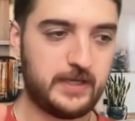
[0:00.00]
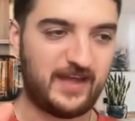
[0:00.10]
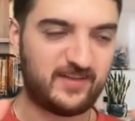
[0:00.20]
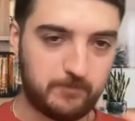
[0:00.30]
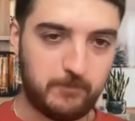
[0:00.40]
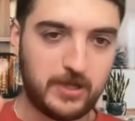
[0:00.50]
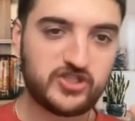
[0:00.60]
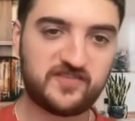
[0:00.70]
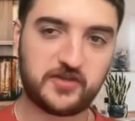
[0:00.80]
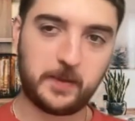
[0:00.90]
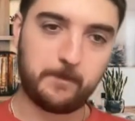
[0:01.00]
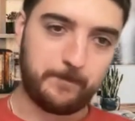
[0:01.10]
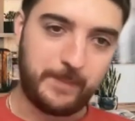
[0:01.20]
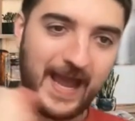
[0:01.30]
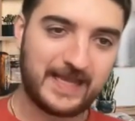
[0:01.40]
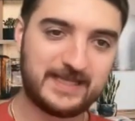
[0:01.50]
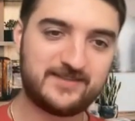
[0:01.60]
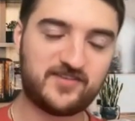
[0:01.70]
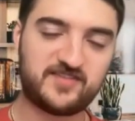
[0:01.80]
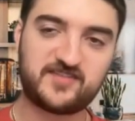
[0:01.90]
As much as you can pack
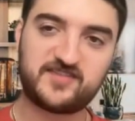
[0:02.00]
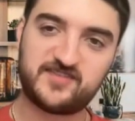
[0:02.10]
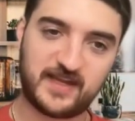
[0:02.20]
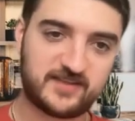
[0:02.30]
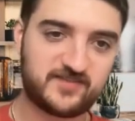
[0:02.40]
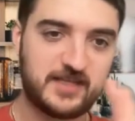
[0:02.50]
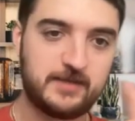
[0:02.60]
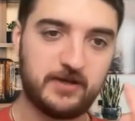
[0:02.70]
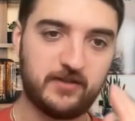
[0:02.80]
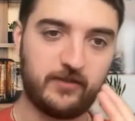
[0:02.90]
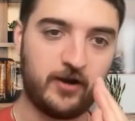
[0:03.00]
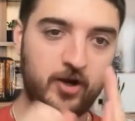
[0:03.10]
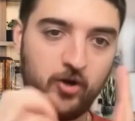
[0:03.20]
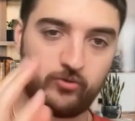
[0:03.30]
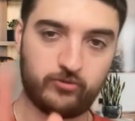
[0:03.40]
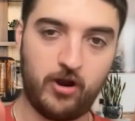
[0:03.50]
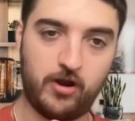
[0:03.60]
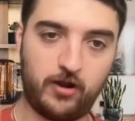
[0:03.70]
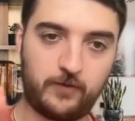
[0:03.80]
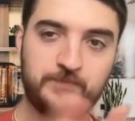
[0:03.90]
into 60 seconds, keep it in there.
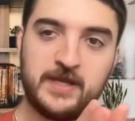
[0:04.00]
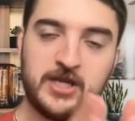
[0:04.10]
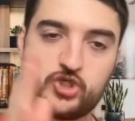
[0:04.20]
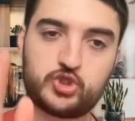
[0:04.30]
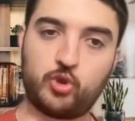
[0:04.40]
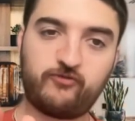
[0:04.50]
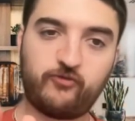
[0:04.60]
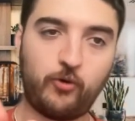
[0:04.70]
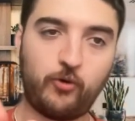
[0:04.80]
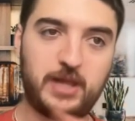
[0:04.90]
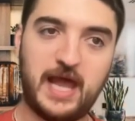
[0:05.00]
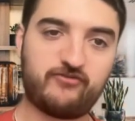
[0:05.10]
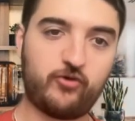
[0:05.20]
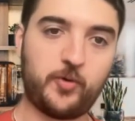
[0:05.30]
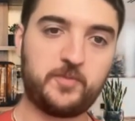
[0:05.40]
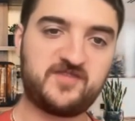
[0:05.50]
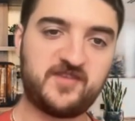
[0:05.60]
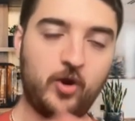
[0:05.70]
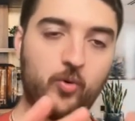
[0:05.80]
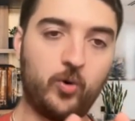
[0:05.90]
Wrong. Short form platforms
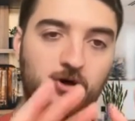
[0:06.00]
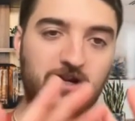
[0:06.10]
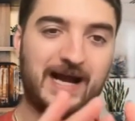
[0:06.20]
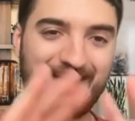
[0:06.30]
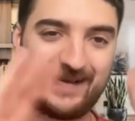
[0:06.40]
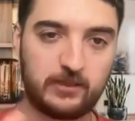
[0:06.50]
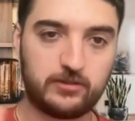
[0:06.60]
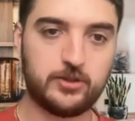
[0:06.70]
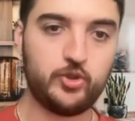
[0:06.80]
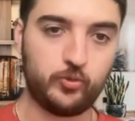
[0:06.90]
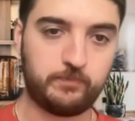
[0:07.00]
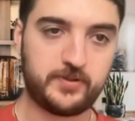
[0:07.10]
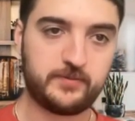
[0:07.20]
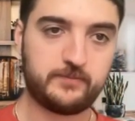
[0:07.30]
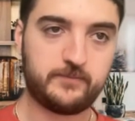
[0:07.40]
work on a loop.